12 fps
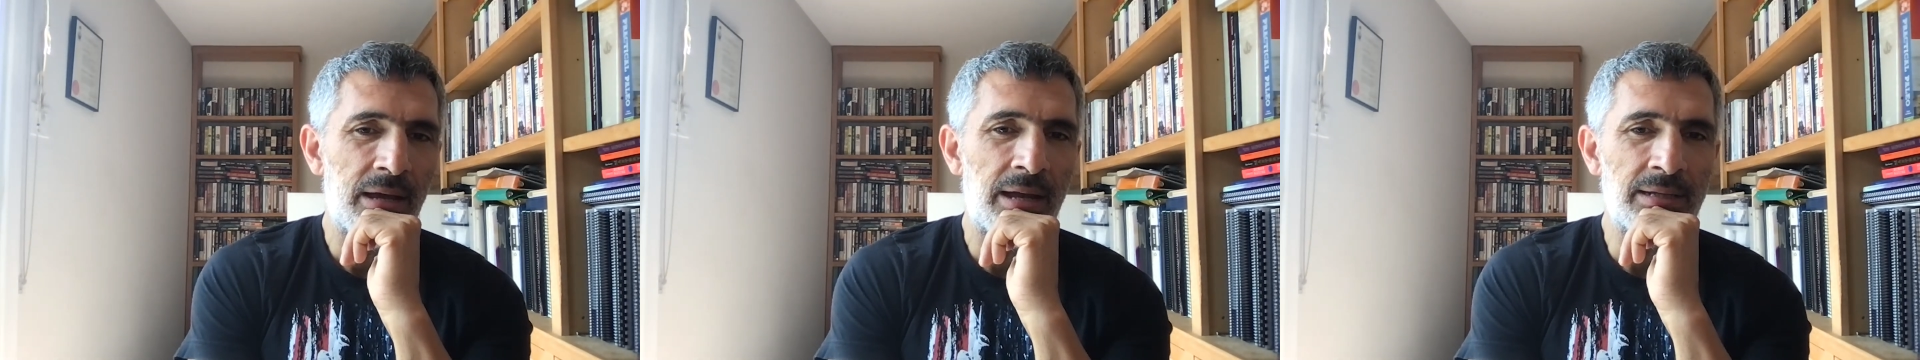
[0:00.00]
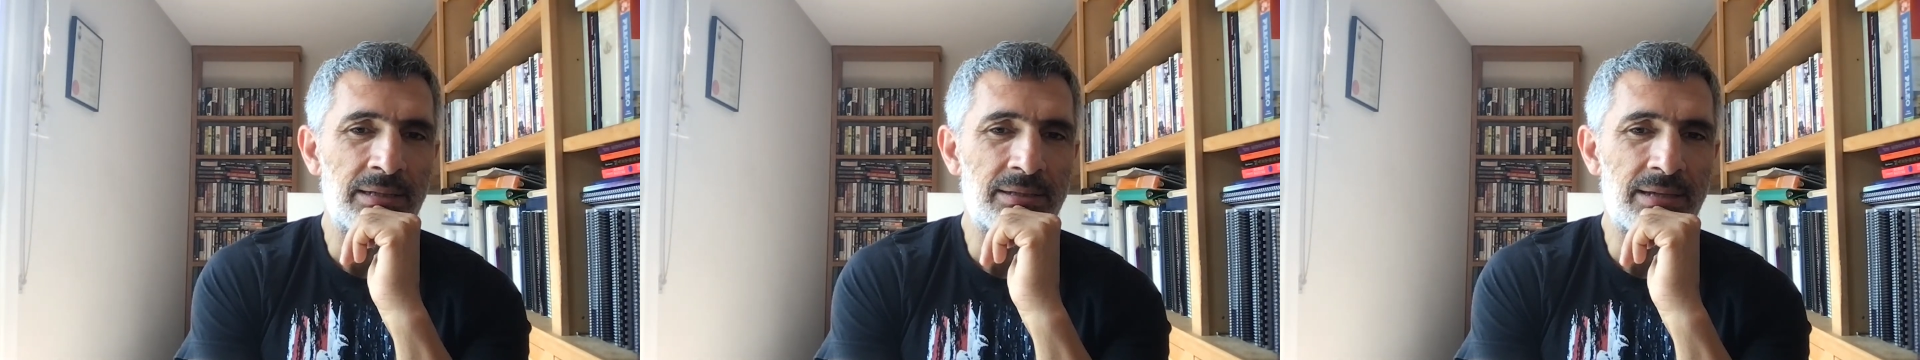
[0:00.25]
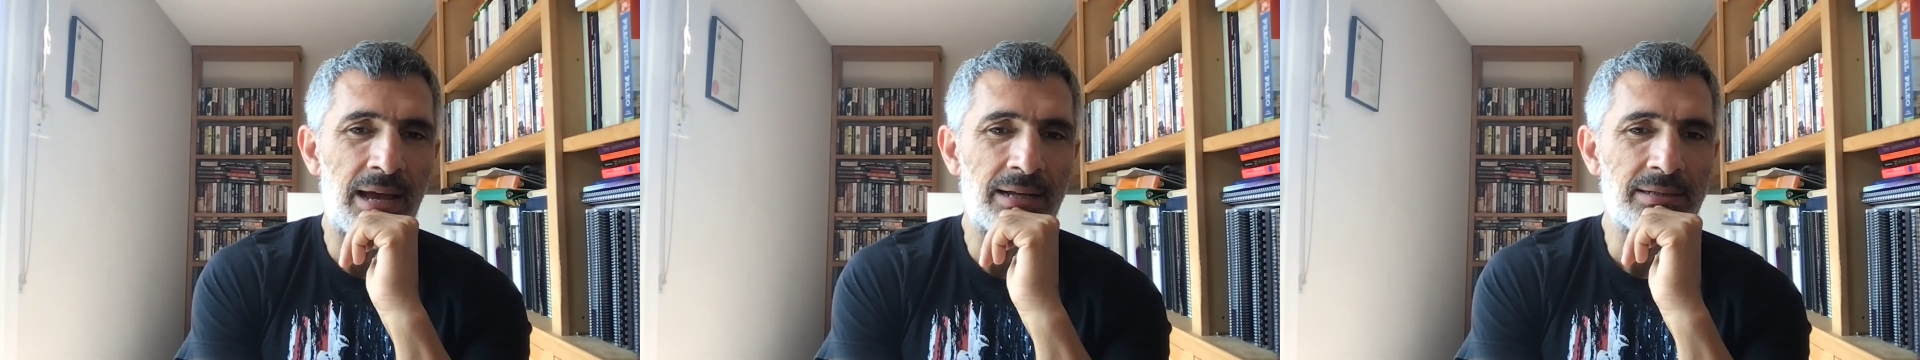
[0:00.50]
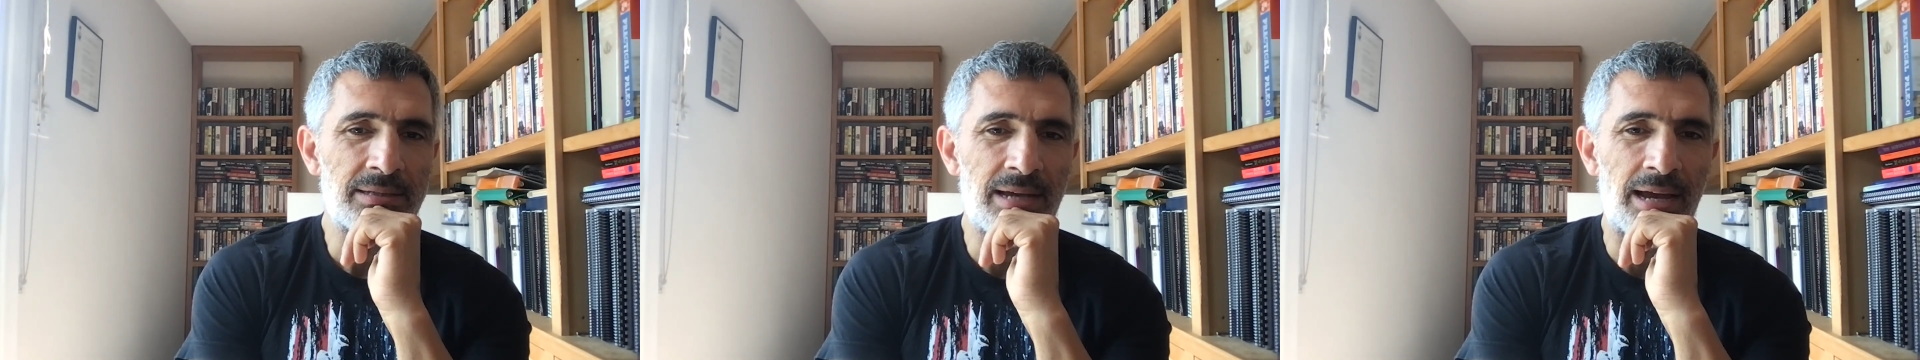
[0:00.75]
And he
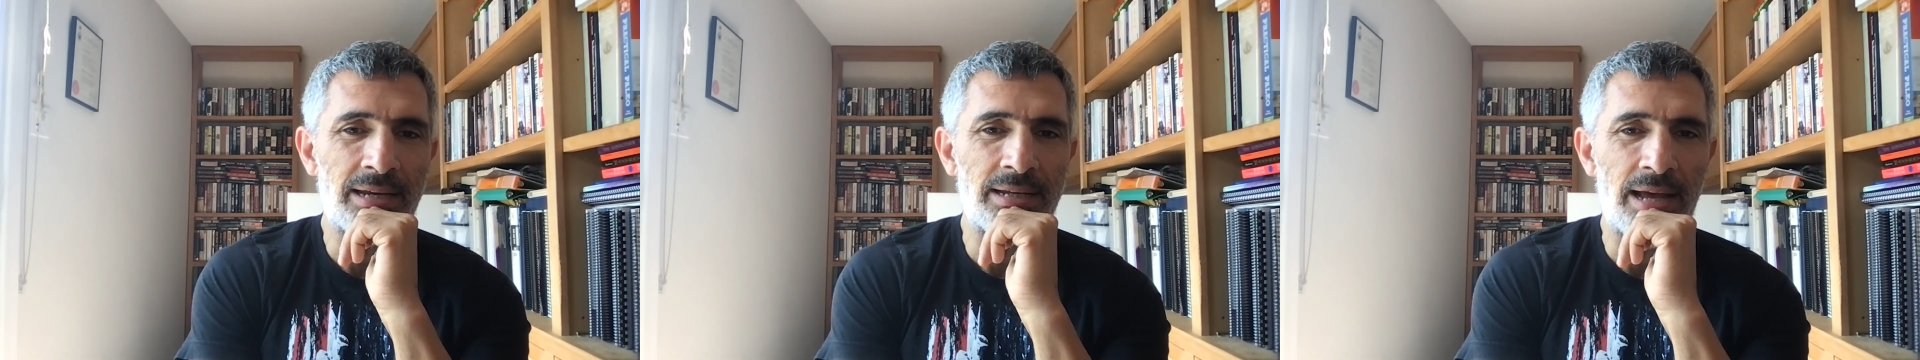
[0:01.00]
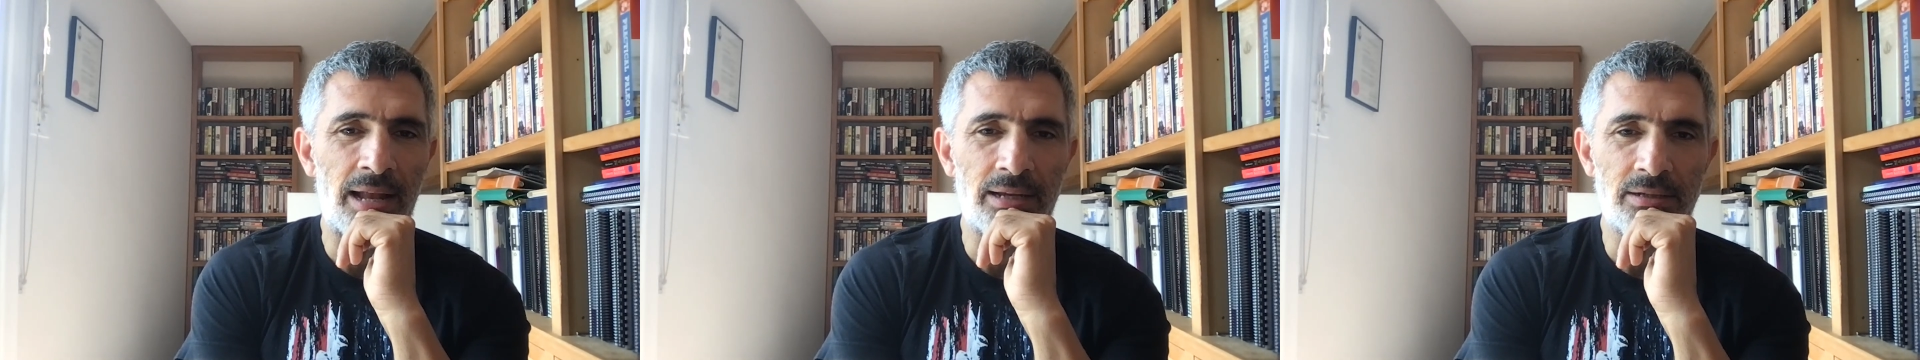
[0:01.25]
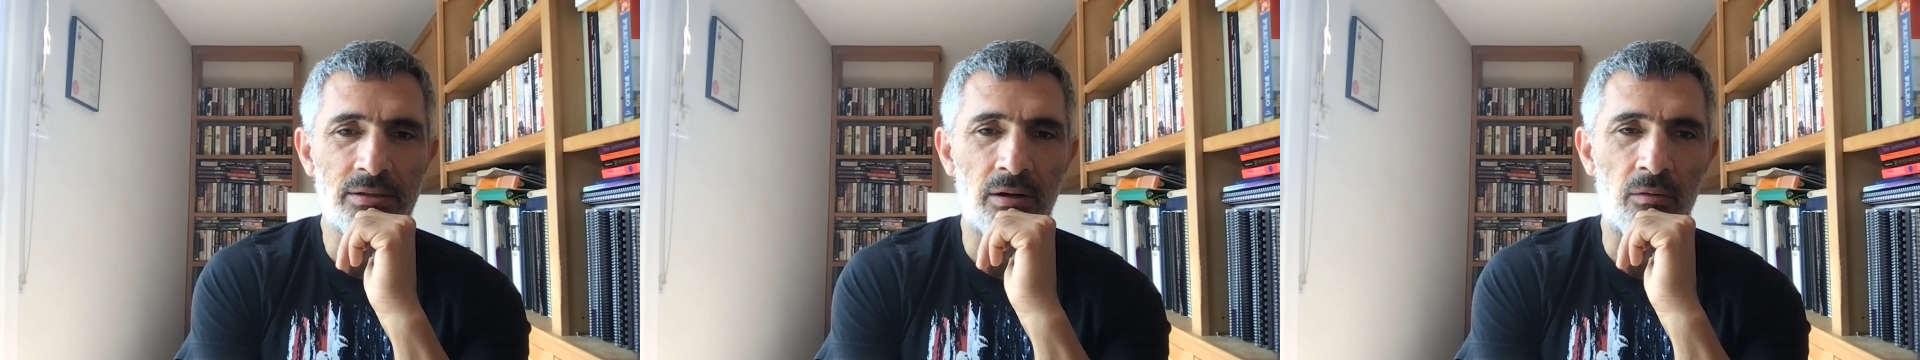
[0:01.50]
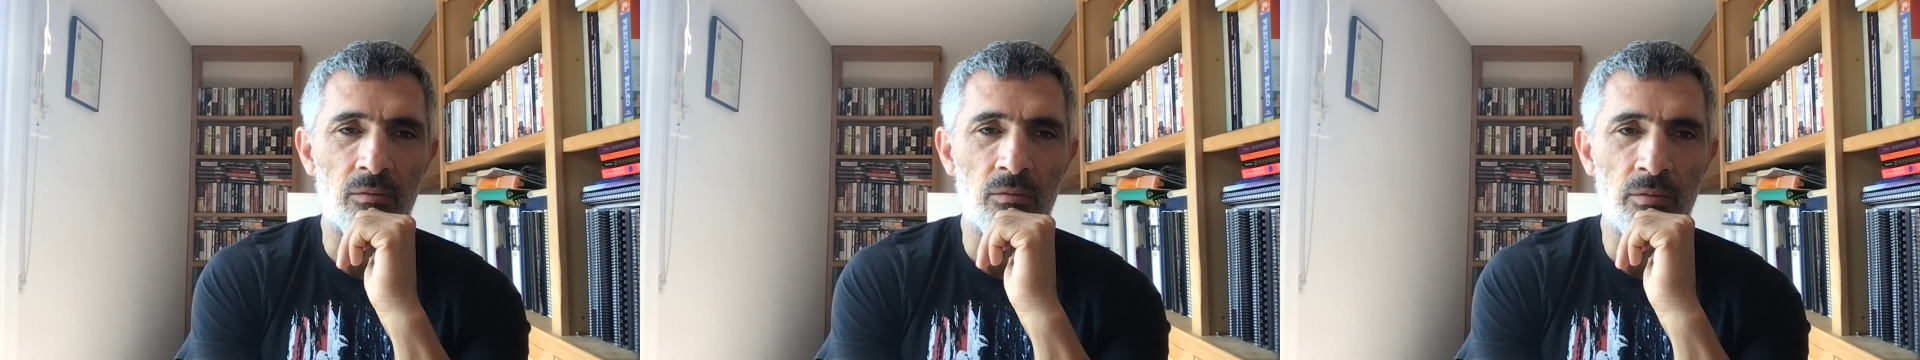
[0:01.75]
said psychedelics
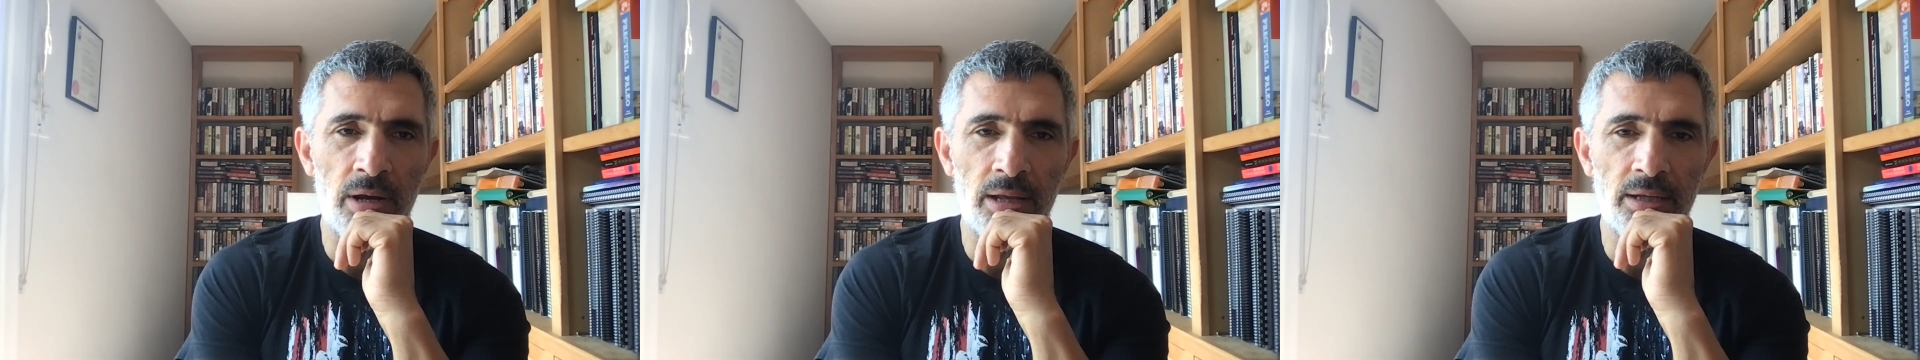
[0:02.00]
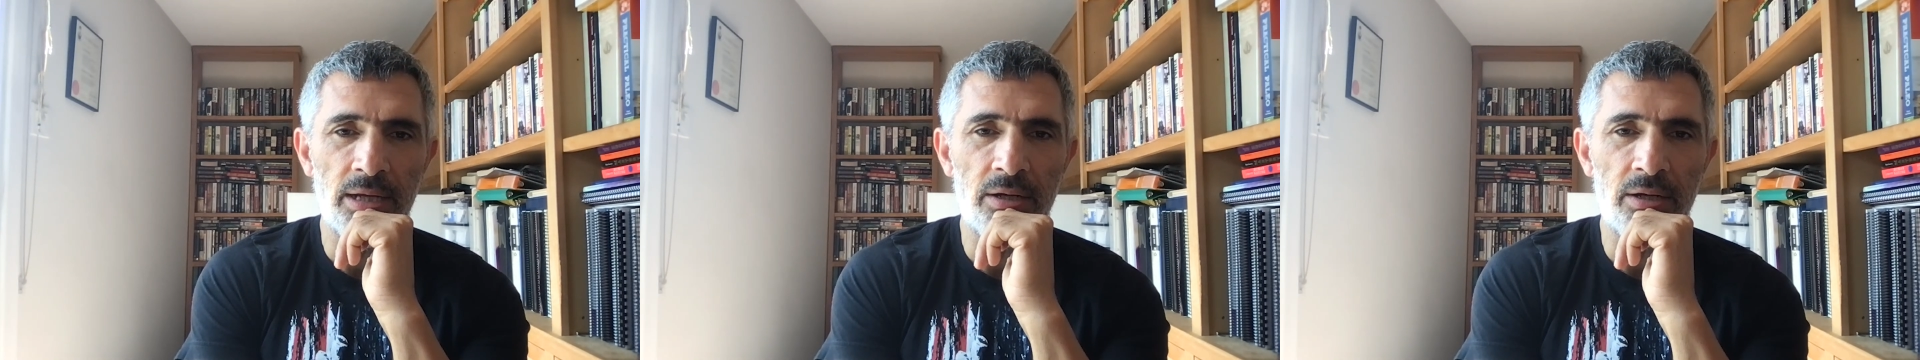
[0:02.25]
are really